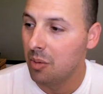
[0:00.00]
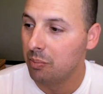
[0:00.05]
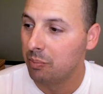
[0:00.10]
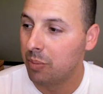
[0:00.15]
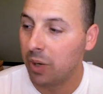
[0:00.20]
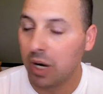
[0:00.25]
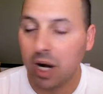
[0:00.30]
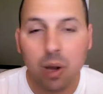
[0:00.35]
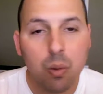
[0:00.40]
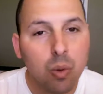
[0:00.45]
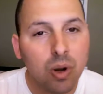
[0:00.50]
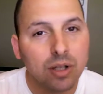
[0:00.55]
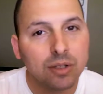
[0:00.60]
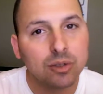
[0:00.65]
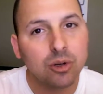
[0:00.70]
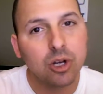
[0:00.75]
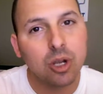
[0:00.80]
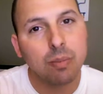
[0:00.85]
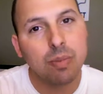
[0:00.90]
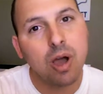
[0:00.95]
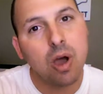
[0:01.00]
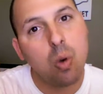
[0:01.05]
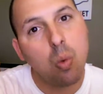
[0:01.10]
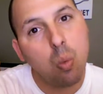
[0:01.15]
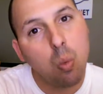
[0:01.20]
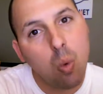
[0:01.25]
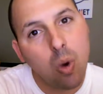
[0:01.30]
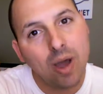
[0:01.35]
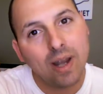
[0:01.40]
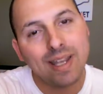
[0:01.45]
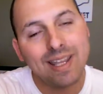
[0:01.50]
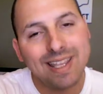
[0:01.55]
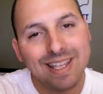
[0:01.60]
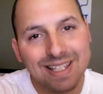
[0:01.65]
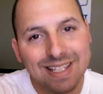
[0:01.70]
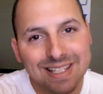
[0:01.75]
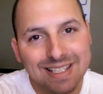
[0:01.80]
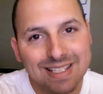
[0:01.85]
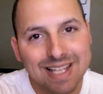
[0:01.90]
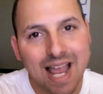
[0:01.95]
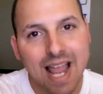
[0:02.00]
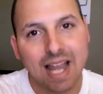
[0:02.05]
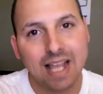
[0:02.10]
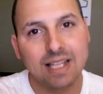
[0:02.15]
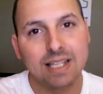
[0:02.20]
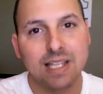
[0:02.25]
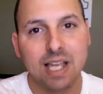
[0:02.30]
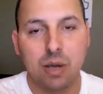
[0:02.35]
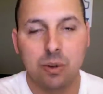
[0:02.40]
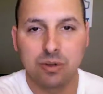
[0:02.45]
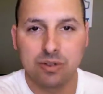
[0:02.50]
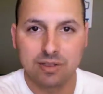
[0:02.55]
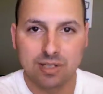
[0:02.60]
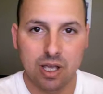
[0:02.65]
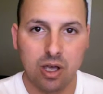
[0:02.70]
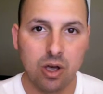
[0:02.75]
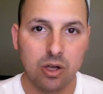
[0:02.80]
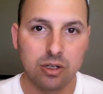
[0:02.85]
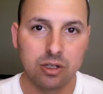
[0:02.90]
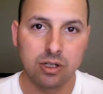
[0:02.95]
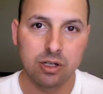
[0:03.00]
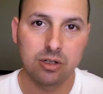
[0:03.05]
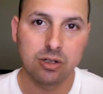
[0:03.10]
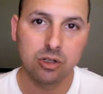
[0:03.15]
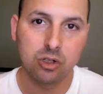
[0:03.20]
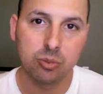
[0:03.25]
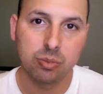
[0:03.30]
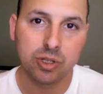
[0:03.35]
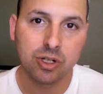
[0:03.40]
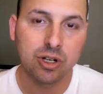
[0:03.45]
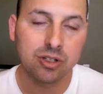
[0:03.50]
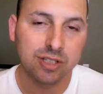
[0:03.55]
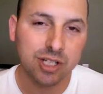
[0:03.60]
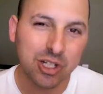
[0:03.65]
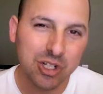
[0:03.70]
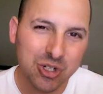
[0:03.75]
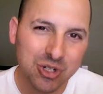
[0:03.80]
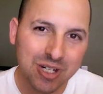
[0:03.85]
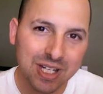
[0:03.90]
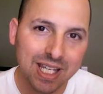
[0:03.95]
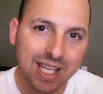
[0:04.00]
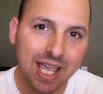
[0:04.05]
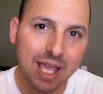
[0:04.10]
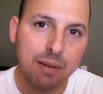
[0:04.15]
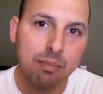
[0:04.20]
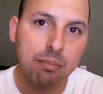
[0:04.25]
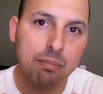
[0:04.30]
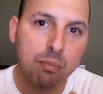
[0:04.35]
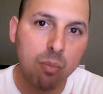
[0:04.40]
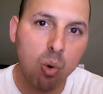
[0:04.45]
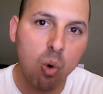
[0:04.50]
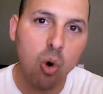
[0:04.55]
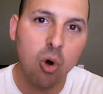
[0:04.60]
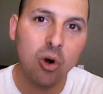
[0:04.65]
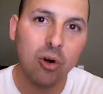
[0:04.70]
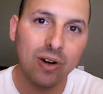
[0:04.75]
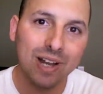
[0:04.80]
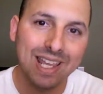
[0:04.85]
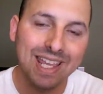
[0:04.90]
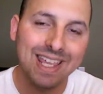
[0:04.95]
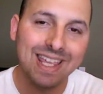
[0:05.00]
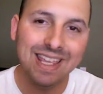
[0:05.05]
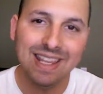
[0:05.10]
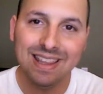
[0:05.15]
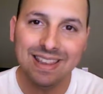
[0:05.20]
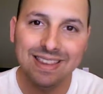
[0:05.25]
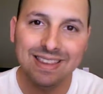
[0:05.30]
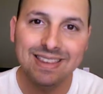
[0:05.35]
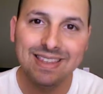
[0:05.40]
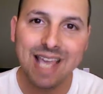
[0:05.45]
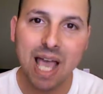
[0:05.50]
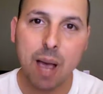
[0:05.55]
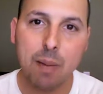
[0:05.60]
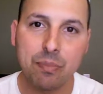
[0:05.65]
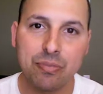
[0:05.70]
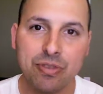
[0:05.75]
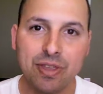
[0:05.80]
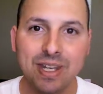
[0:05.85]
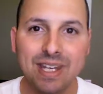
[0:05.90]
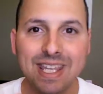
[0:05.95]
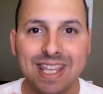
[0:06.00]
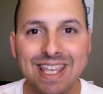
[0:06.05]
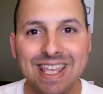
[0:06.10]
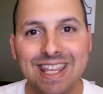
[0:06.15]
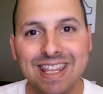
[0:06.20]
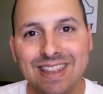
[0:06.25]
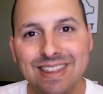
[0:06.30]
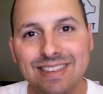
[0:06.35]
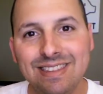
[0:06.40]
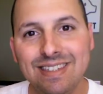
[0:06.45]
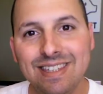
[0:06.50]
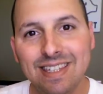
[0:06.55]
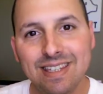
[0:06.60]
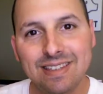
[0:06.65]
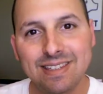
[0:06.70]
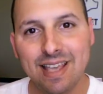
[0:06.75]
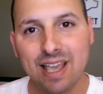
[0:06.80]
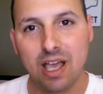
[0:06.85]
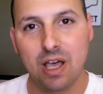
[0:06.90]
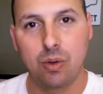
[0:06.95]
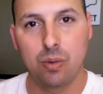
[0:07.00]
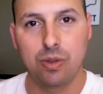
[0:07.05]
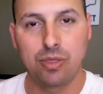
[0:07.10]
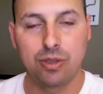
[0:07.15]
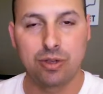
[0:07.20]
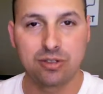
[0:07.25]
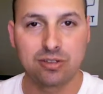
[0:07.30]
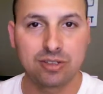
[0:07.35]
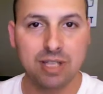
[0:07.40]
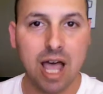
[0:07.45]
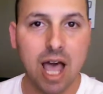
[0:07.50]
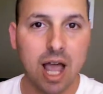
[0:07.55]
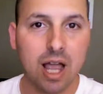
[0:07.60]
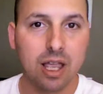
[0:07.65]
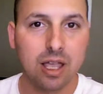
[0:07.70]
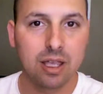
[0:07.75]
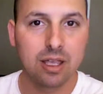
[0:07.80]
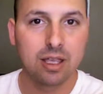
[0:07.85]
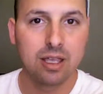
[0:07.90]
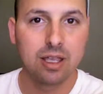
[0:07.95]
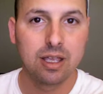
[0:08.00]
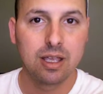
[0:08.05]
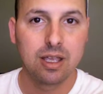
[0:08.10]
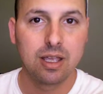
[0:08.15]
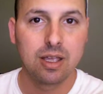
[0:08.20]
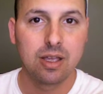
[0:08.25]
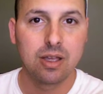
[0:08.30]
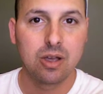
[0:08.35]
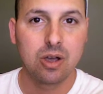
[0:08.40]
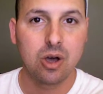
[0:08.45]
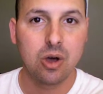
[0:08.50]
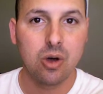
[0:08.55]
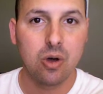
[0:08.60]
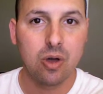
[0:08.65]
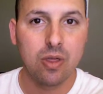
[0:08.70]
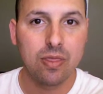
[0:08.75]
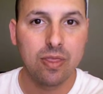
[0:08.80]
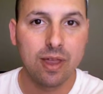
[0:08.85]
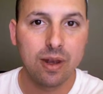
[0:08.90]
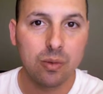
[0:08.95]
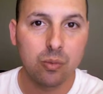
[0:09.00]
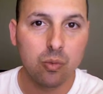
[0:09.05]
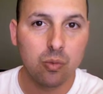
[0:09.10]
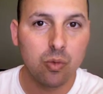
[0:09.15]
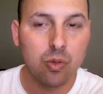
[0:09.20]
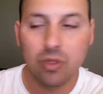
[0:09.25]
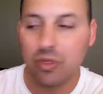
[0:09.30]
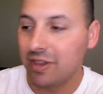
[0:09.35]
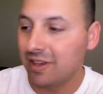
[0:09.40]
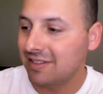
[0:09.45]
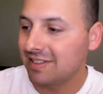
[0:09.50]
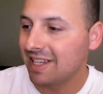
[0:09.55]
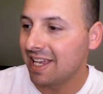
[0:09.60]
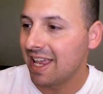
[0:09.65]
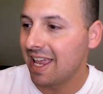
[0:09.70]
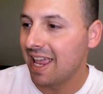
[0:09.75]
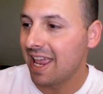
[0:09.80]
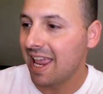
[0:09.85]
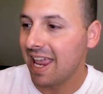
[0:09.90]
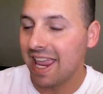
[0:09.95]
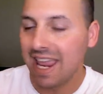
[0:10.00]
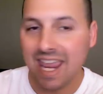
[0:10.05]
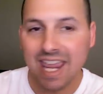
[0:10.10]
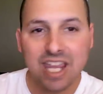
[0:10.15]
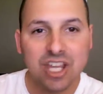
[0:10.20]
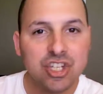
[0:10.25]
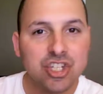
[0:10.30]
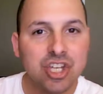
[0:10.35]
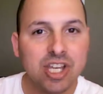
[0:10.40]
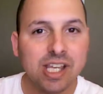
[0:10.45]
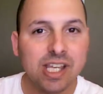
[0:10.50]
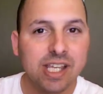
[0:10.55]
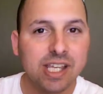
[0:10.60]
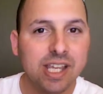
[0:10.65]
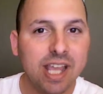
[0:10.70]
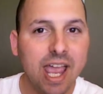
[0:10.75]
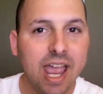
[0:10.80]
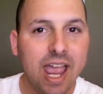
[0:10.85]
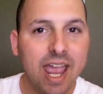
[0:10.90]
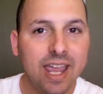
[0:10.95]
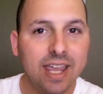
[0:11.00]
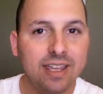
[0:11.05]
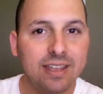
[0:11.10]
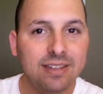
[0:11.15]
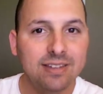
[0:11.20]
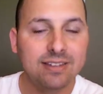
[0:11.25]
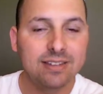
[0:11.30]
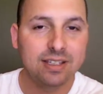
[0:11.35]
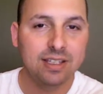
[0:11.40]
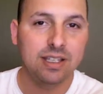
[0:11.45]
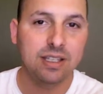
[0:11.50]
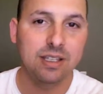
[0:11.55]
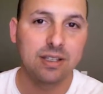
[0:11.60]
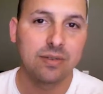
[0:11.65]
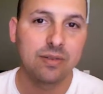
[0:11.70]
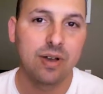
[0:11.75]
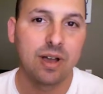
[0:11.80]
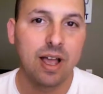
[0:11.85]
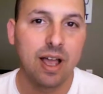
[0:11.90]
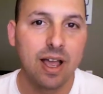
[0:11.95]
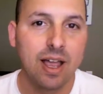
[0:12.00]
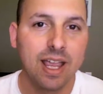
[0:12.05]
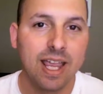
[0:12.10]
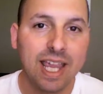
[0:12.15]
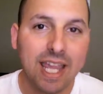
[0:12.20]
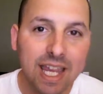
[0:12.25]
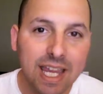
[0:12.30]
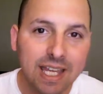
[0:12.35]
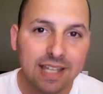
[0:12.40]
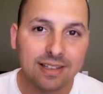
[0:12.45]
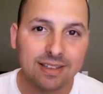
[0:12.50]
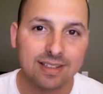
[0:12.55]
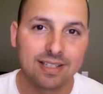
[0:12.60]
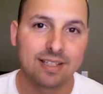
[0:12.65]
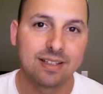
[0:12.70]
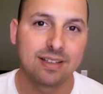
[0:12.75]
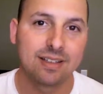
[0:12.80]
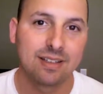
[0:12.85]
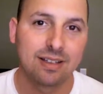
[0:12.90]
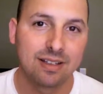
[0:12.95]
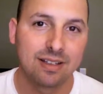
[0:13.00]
But I want to talk about what exactly I was telling you to do, because I couldn't get more in-depth and in detail with the stock than this HEAT. Heat.